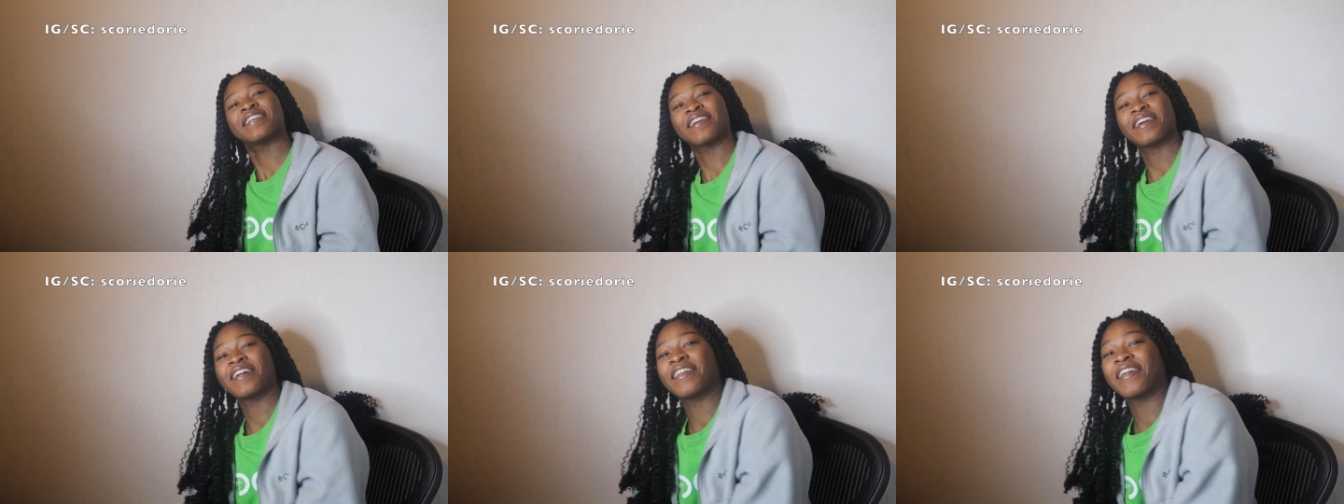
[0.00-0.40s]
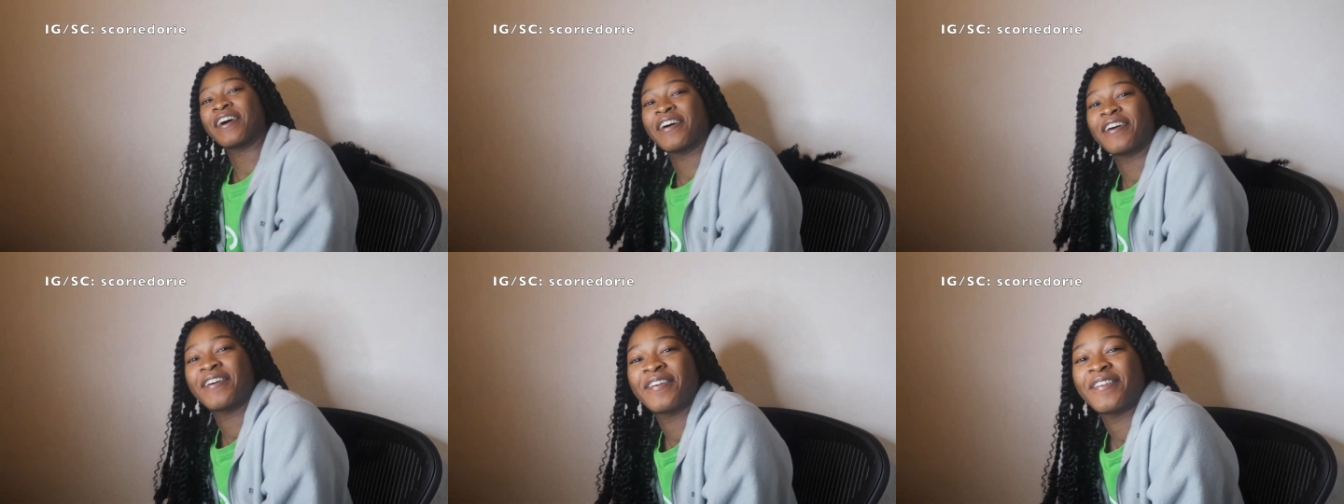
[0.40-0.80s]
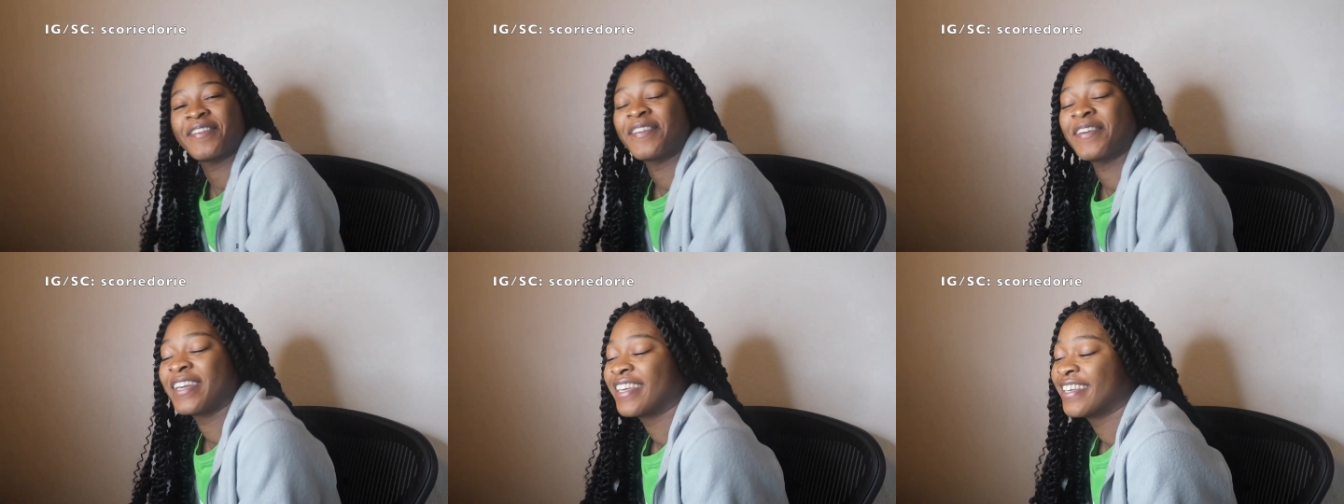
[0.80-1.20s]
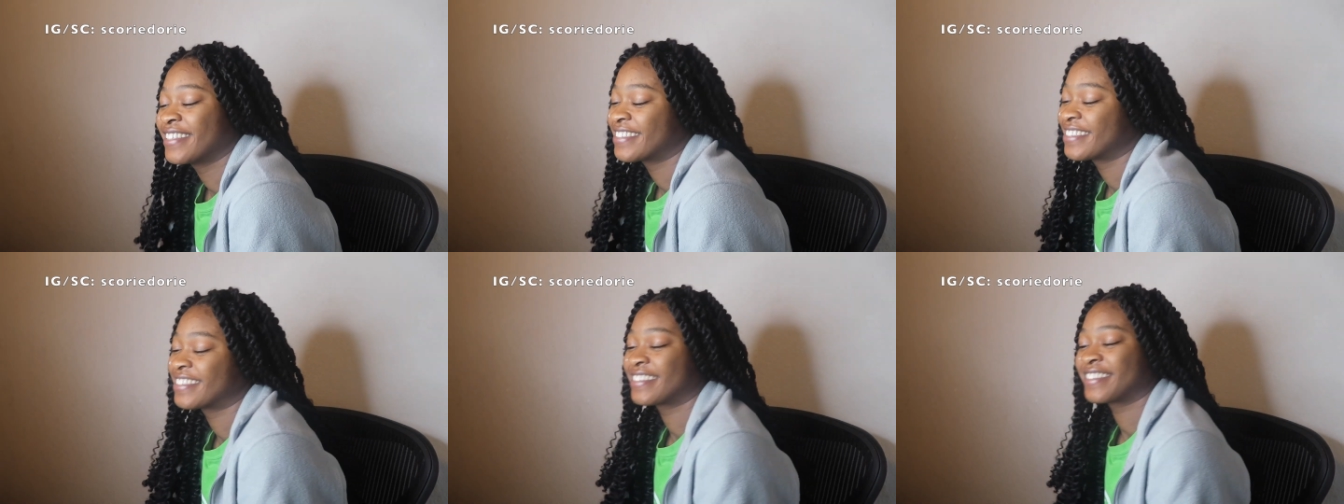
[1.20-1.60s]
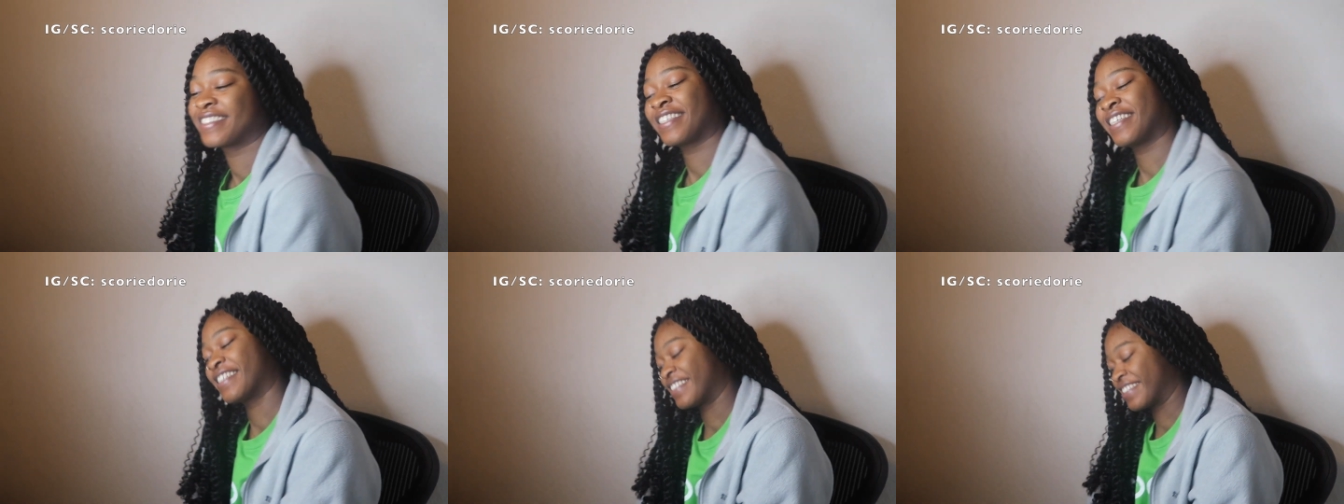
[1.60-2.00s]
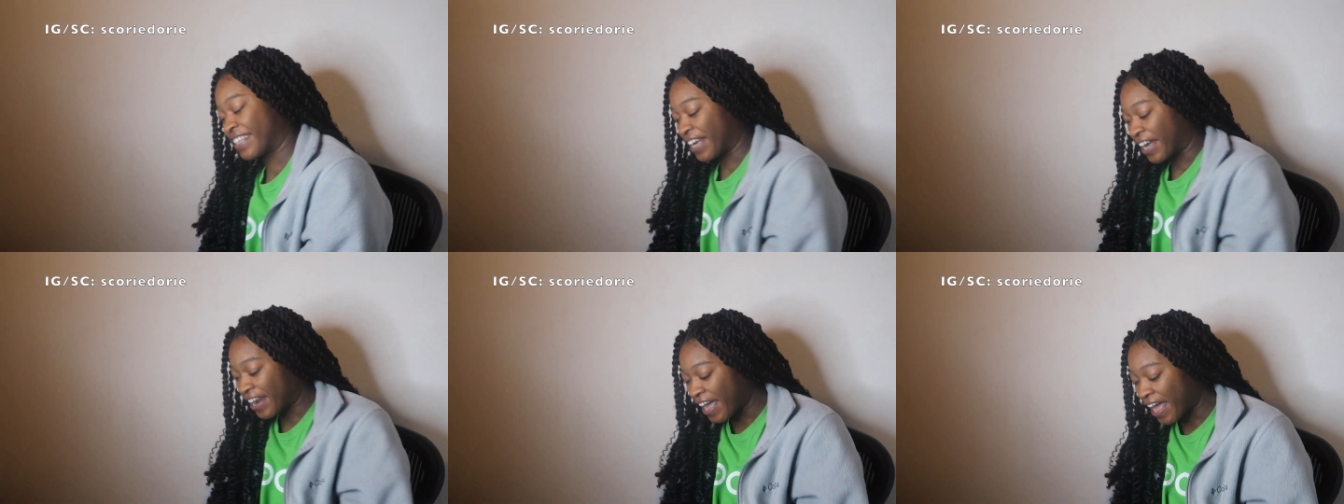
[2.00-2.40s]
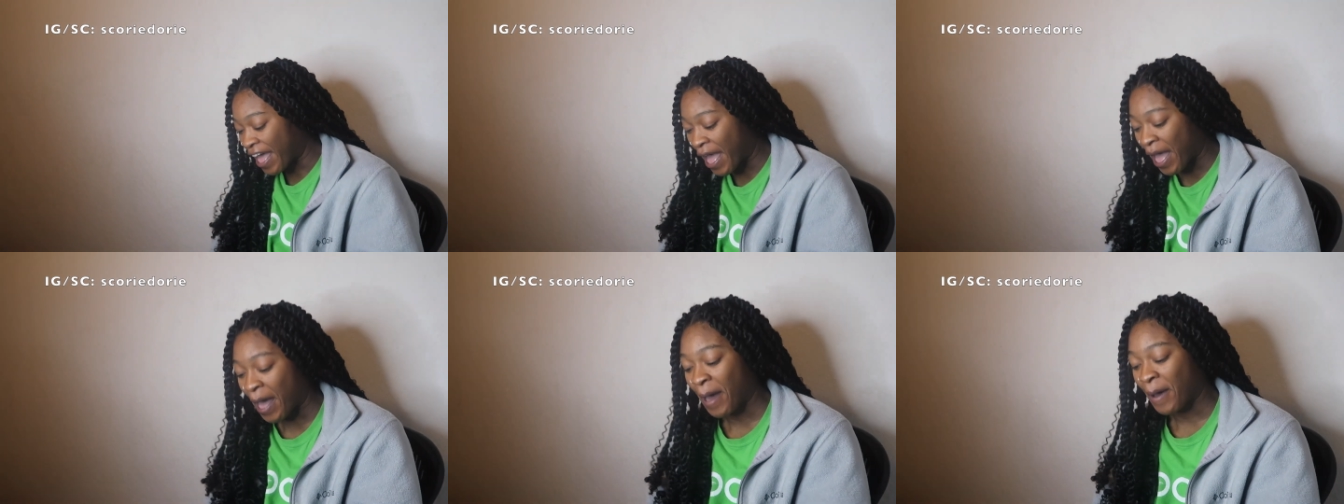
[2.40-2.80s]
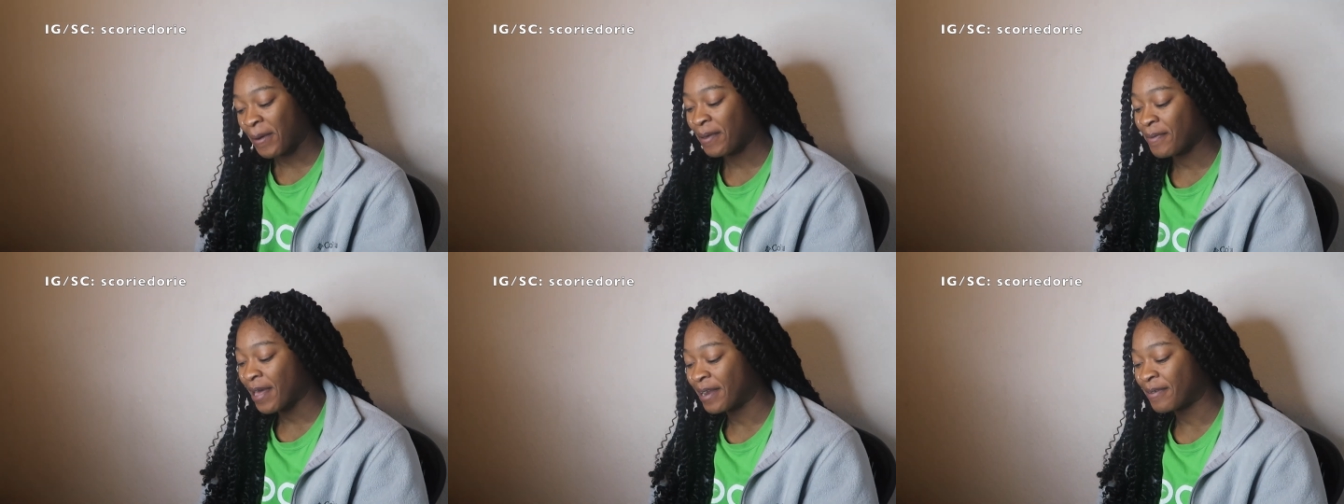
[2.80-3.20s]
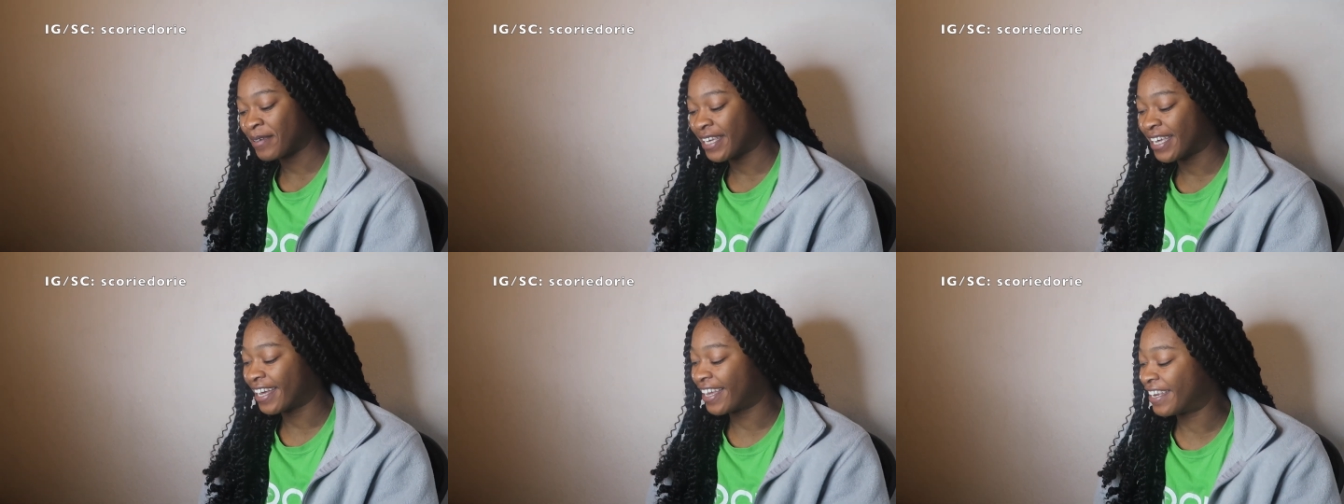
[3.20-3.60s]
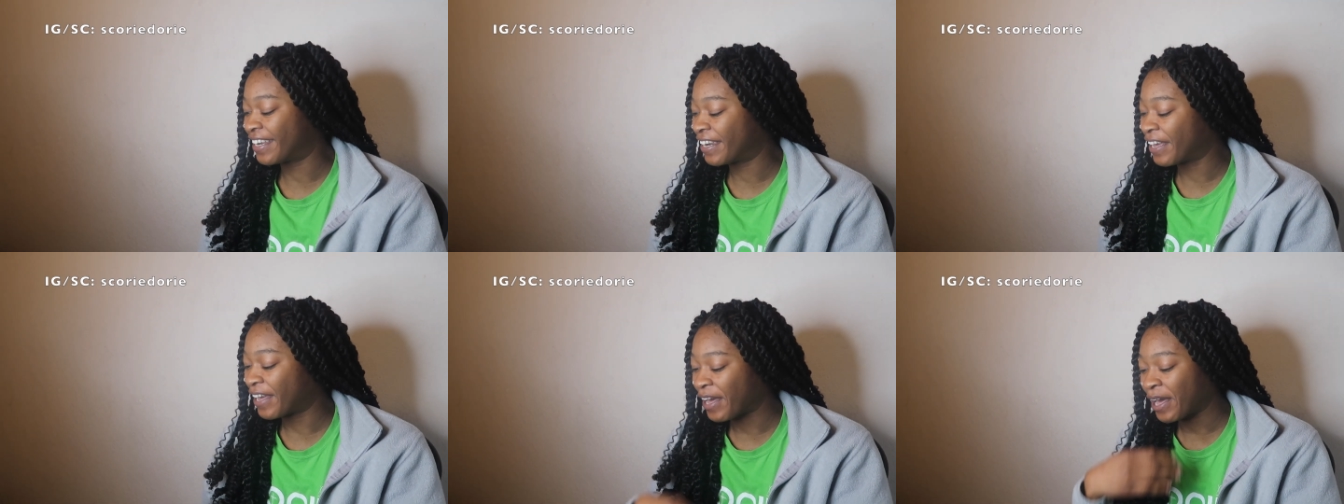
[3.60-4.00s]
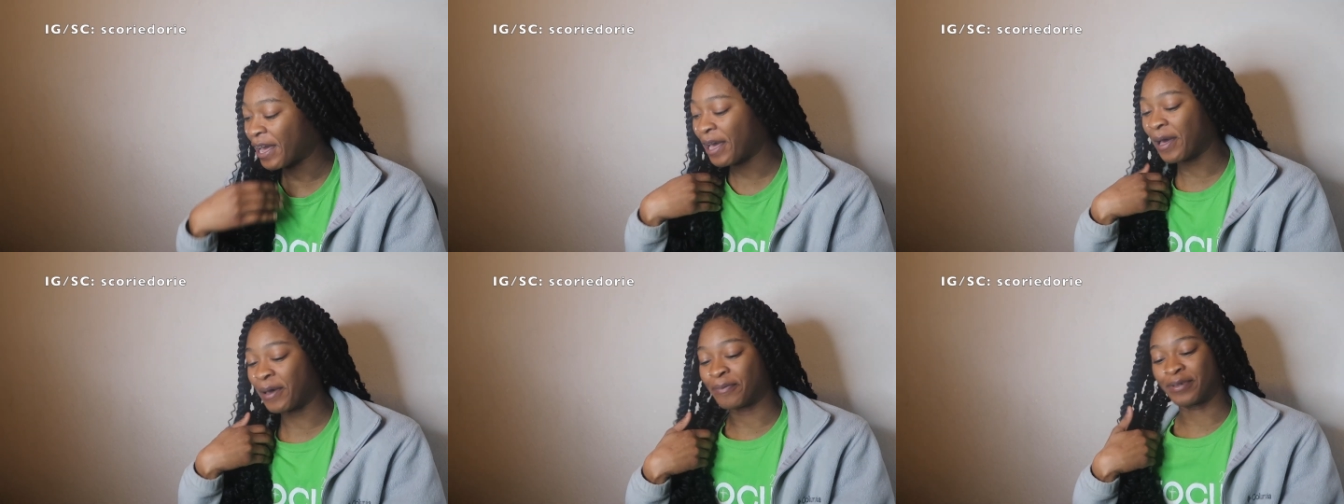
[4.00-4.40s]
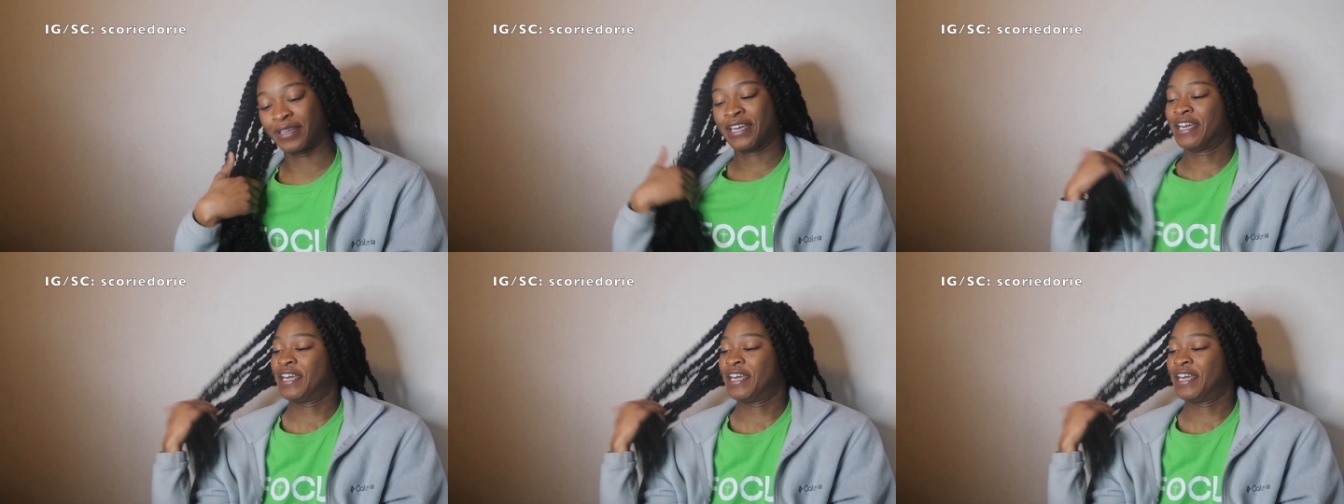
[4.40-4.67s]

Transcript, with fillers: so y'all know it's it's cut up. We about to be cutting up.